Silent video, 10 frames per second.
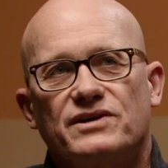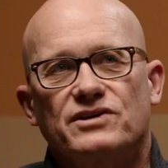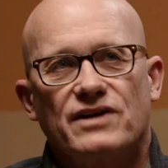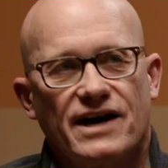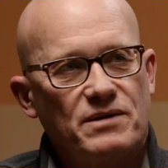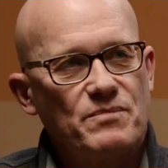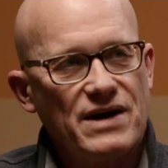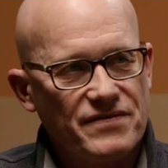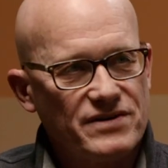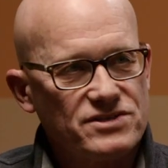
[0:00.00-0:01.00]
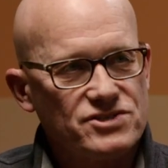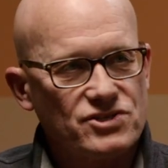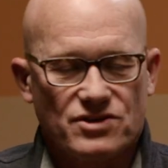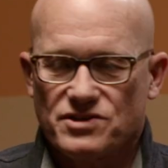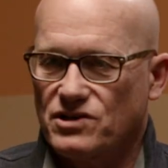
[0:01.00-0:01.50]
United Methodist
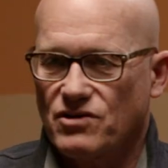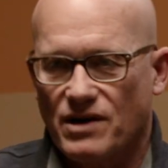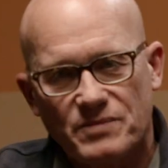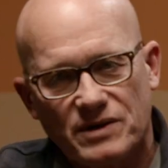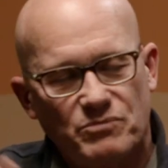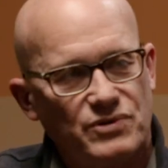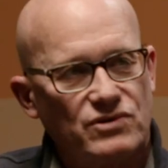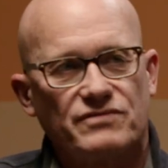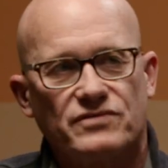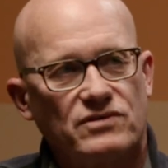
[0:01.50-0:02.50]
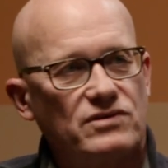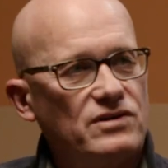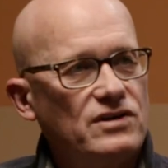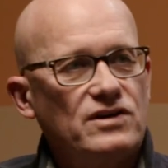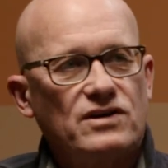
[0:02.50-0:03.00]
church, great big, beautiful
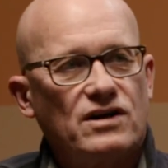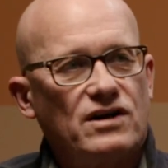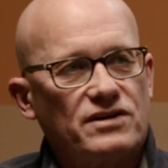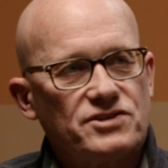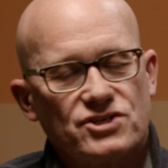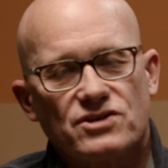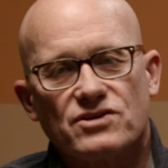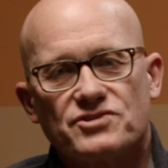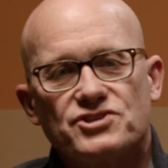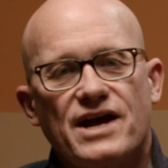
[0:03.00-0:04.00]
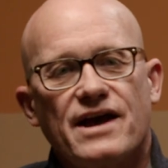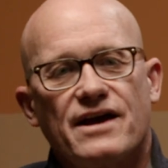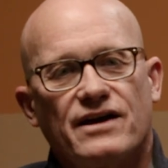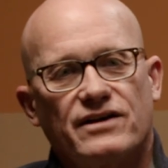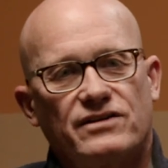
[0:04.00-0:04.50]
church,
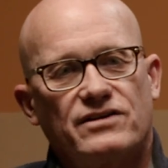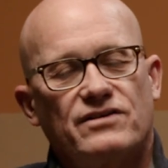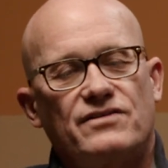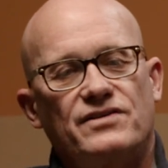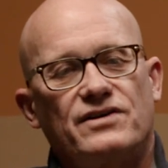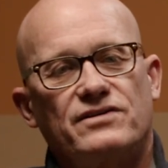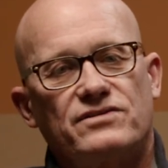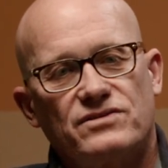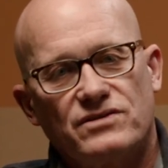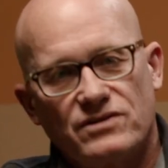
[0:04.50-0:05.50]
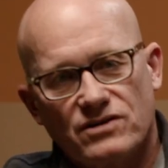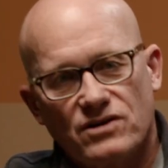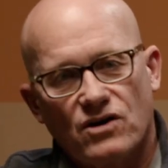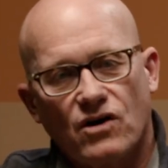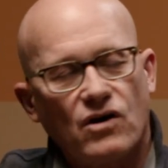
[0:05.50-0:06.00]
and
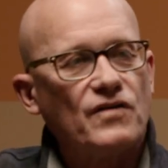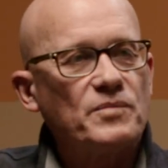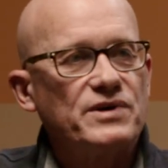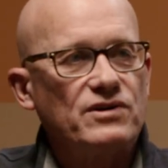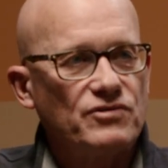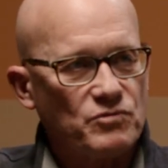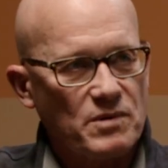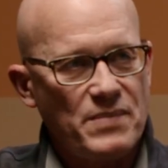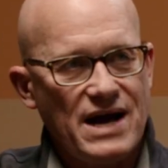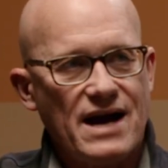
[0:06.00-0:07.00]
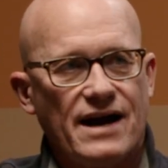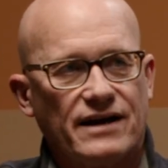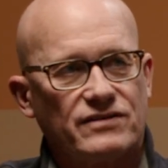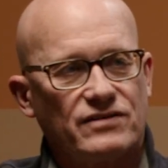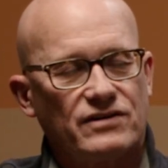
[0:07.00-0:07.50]
all the pews were
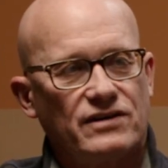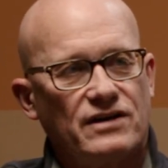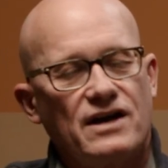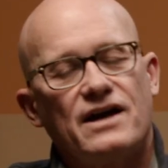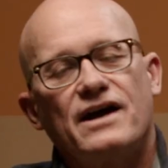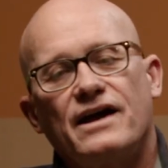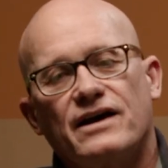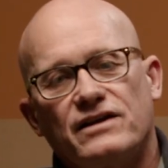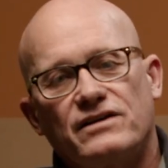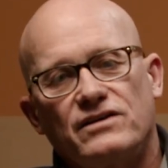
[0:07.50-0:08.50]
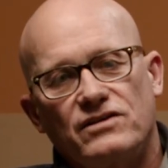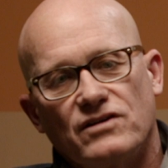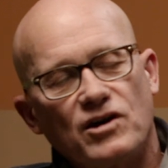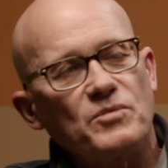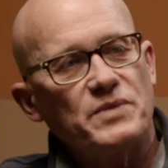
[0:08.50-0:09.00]
packed, and
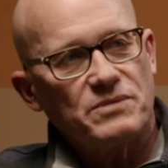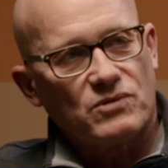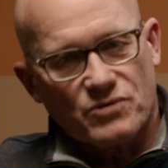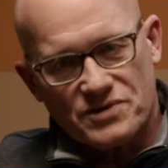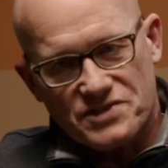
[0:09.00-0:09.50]
young people were